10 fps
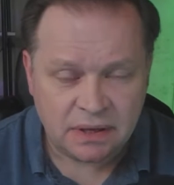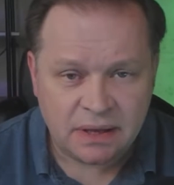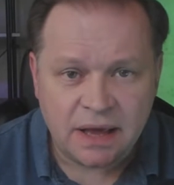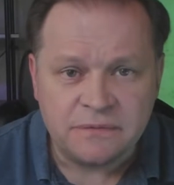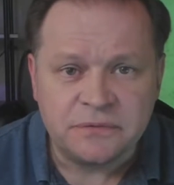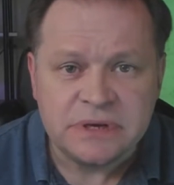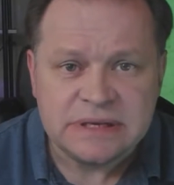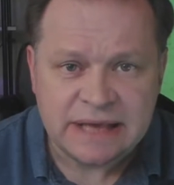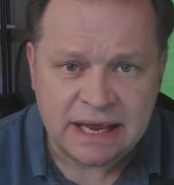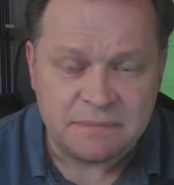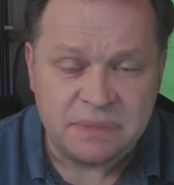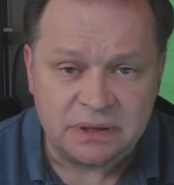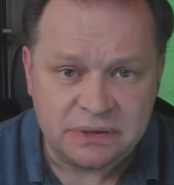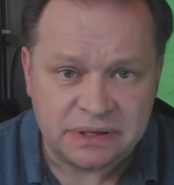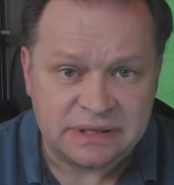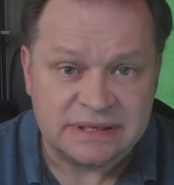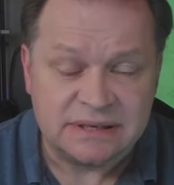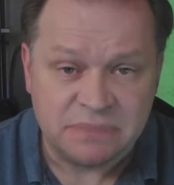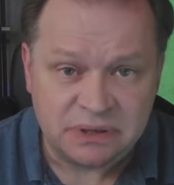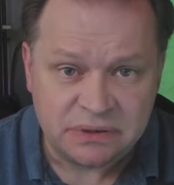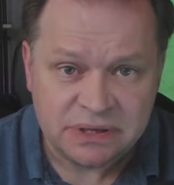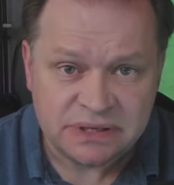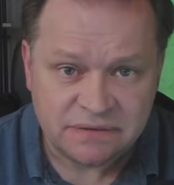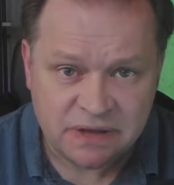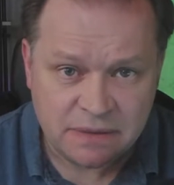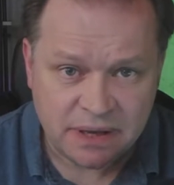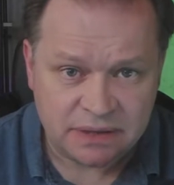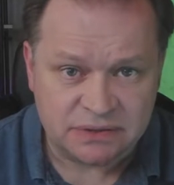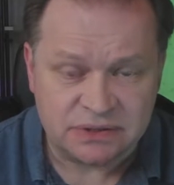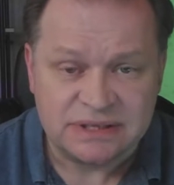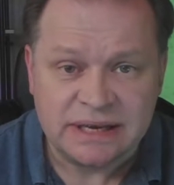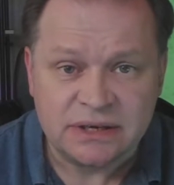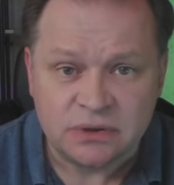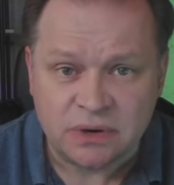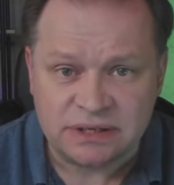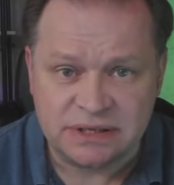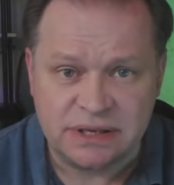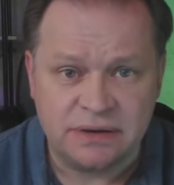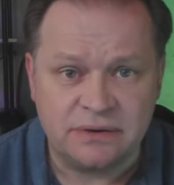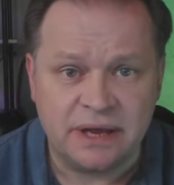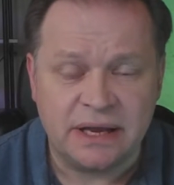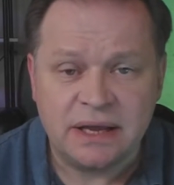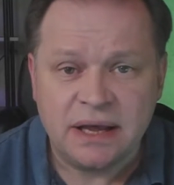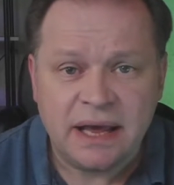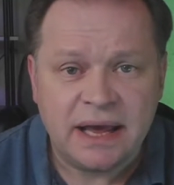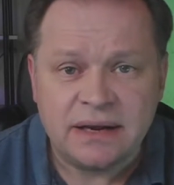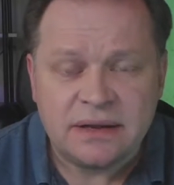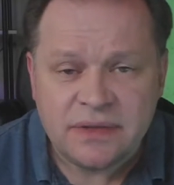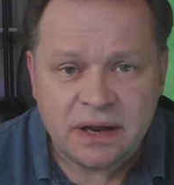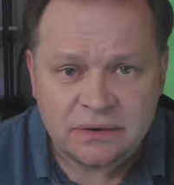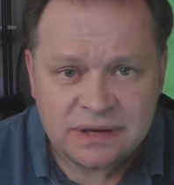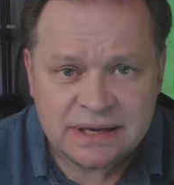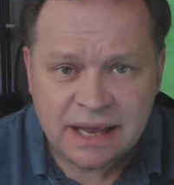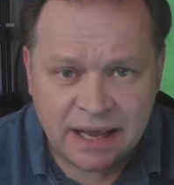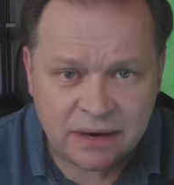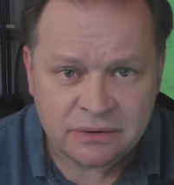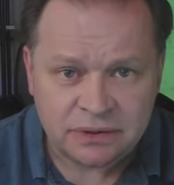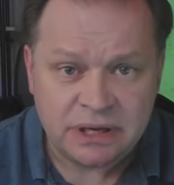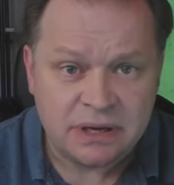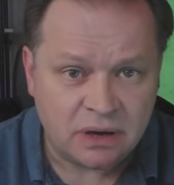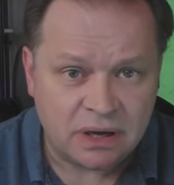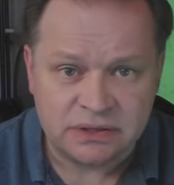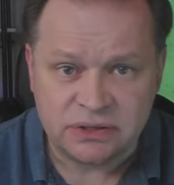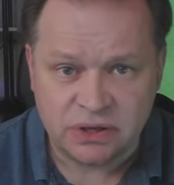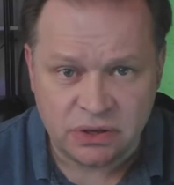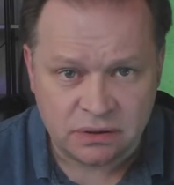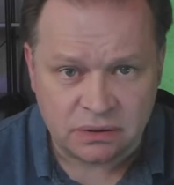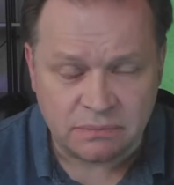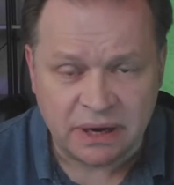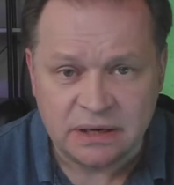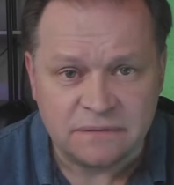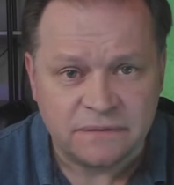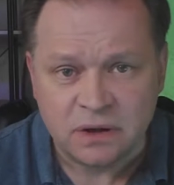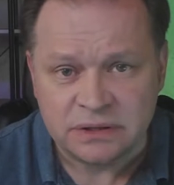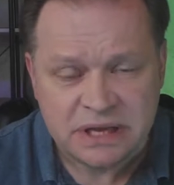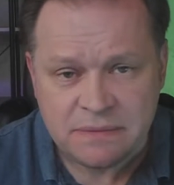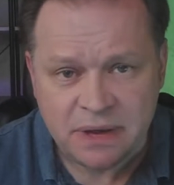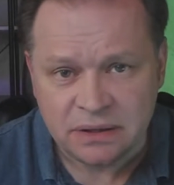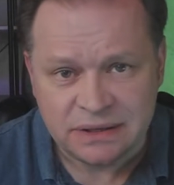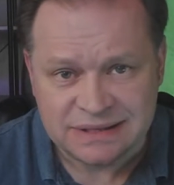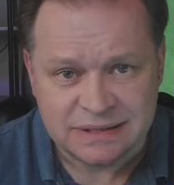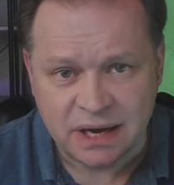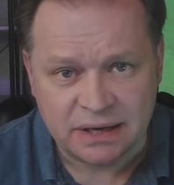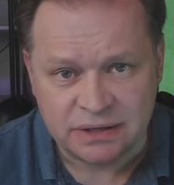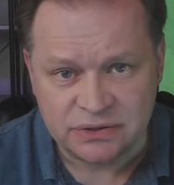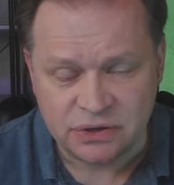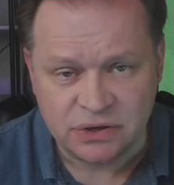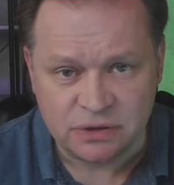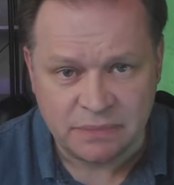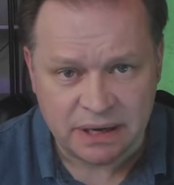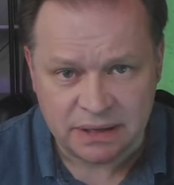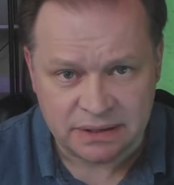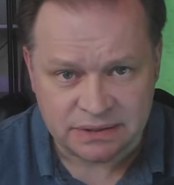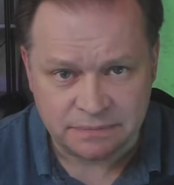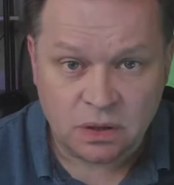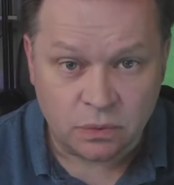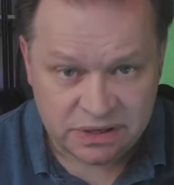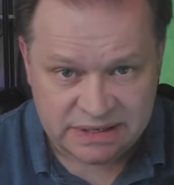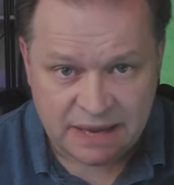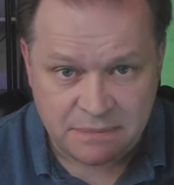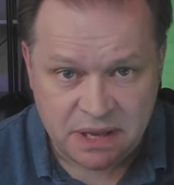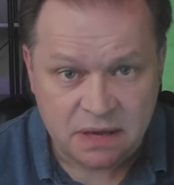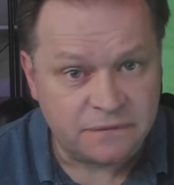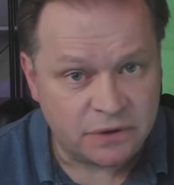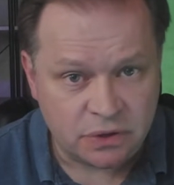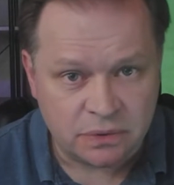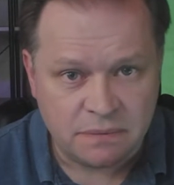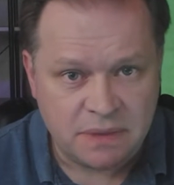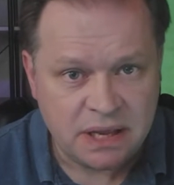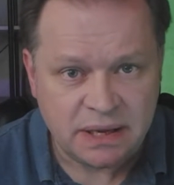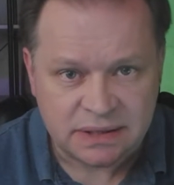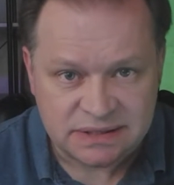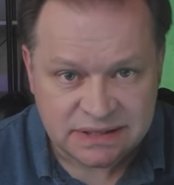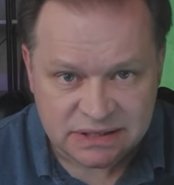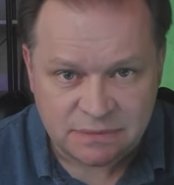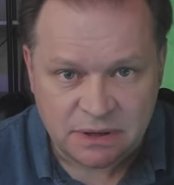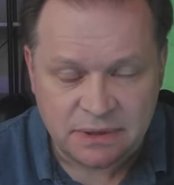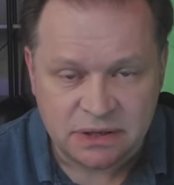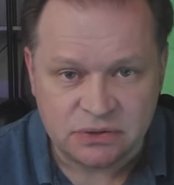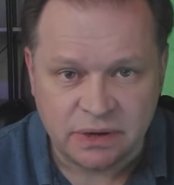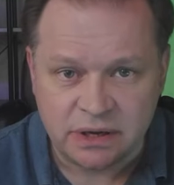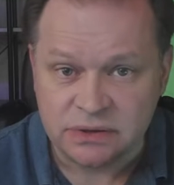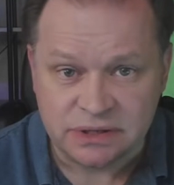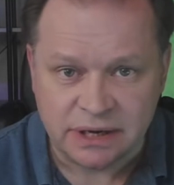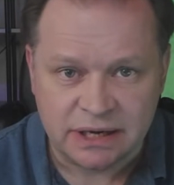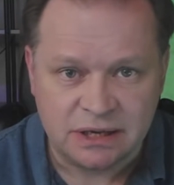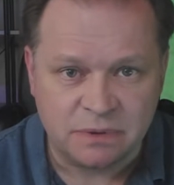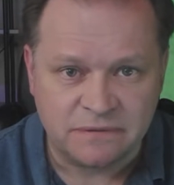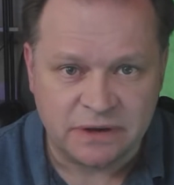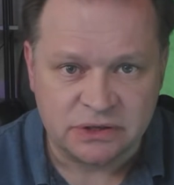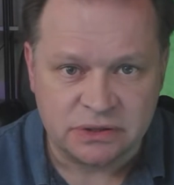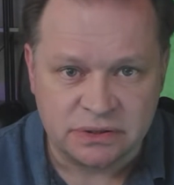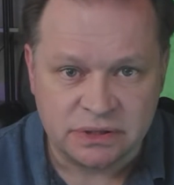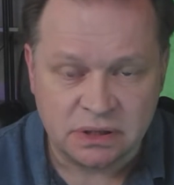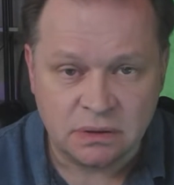Every day, billions and billions of emails are sent across the internet, and they are inherently not secure. By default, email is not a secure mechanism. What does that mean for you and me as system administrators and IT professionals?